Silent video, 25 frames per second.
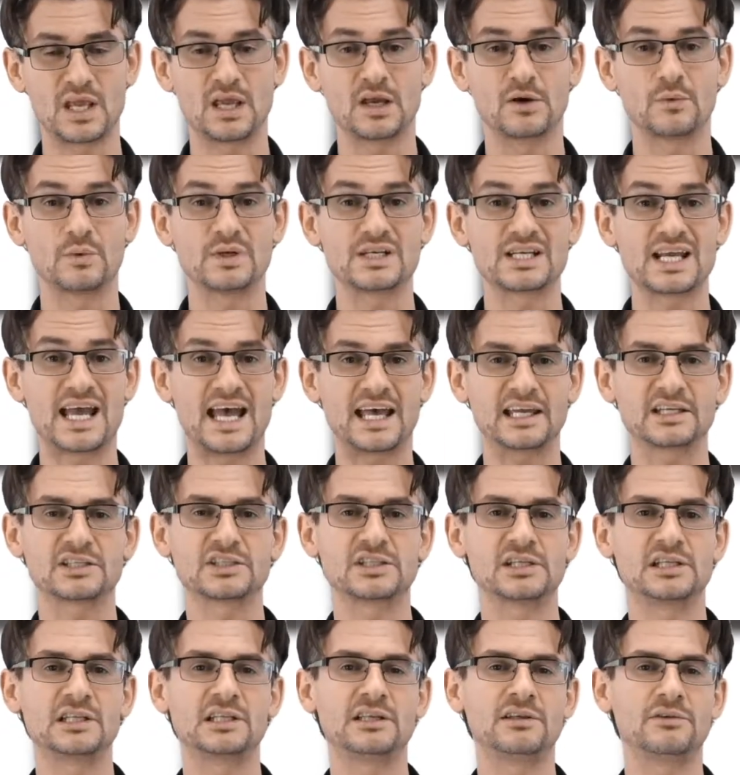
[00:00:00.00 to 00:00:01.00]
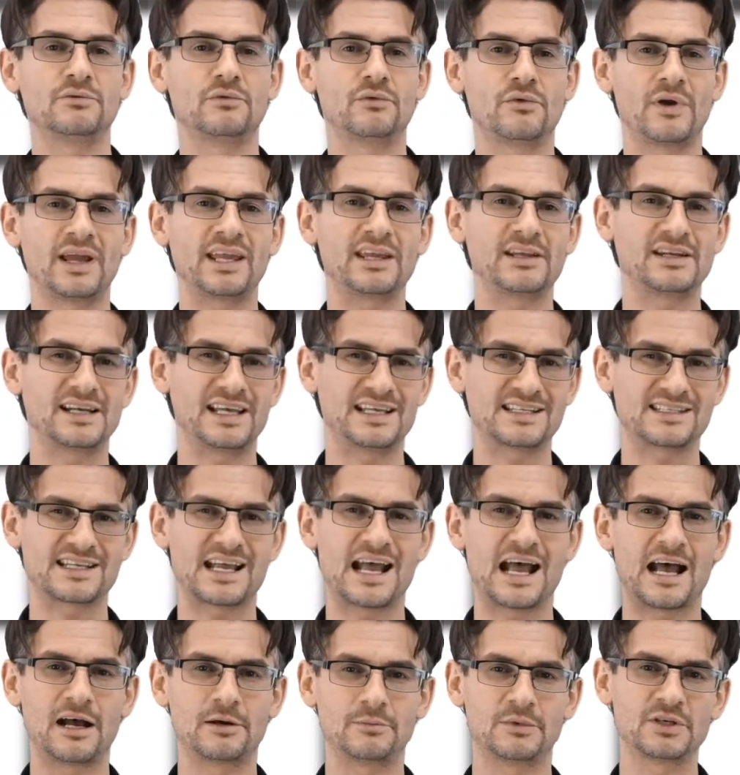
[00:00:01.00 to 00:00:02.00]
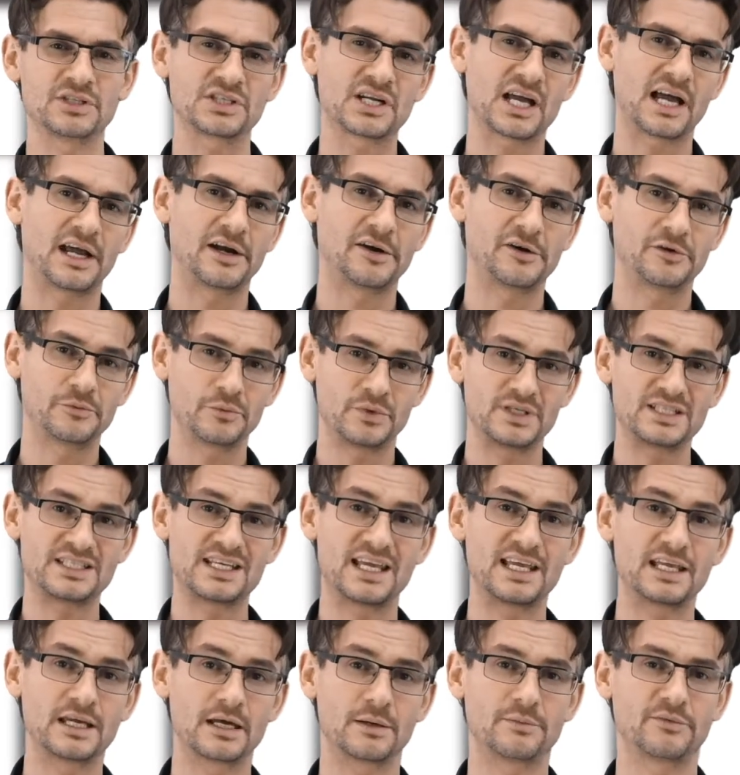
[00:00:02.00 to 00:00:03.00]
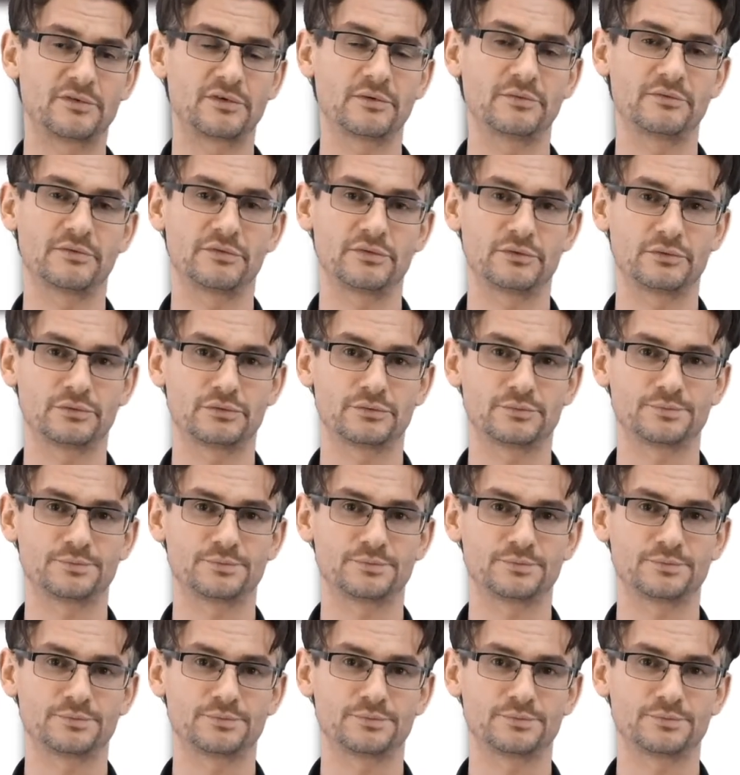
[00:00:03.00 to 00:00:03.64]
which actually regulates how much iron we take up from food.